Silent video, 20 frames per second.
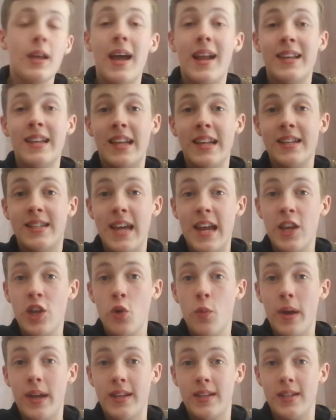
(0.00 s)
and
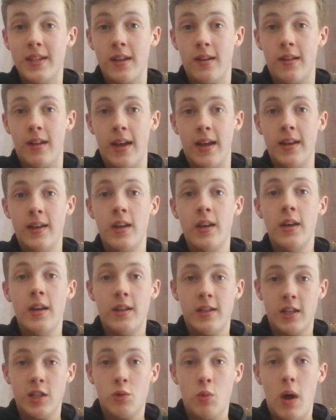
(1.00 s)
continuing to decline.
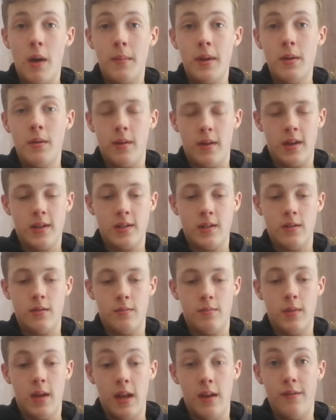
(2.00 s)
This is what I mean as
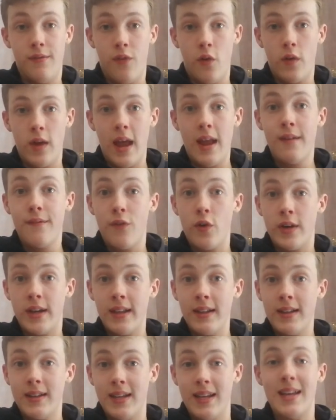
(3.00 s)

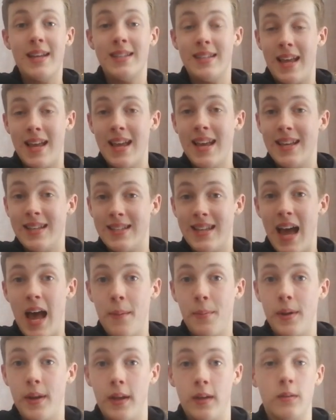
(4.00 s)
infertility. It is
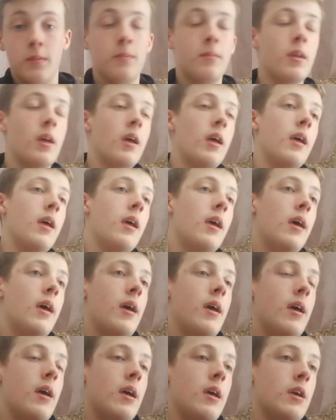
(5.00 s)
happening.
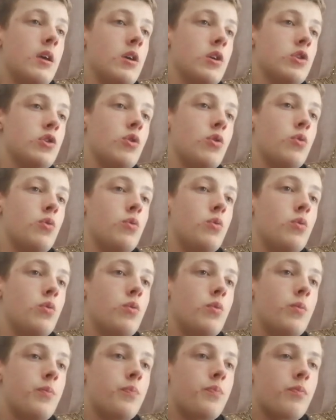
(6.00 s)
So,
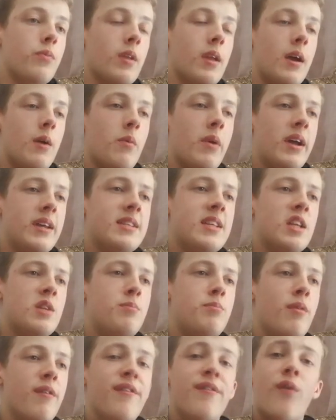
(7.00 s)
and when I
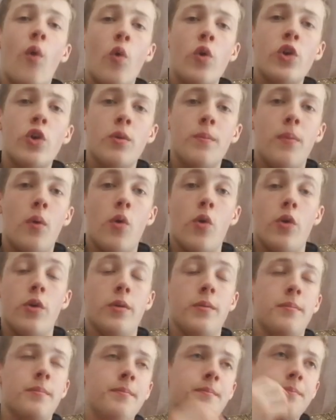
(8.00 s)
said before you're
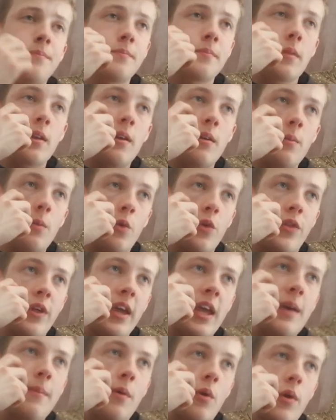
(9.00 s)
born, well,
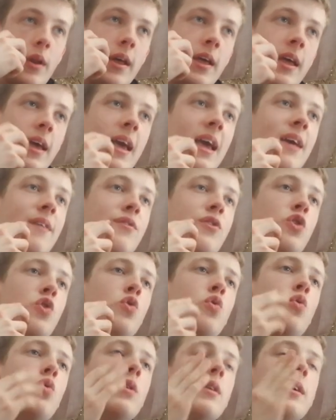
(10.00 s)
think about it. If
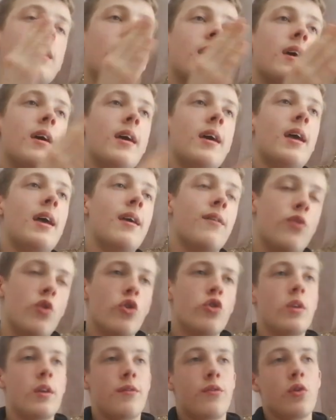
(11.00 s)
you're
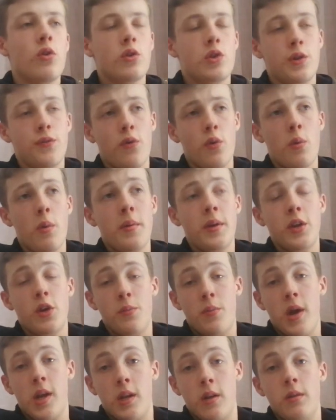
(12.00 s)
a woman and
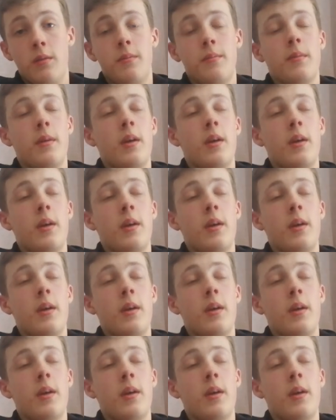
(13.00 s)
you're pregnant,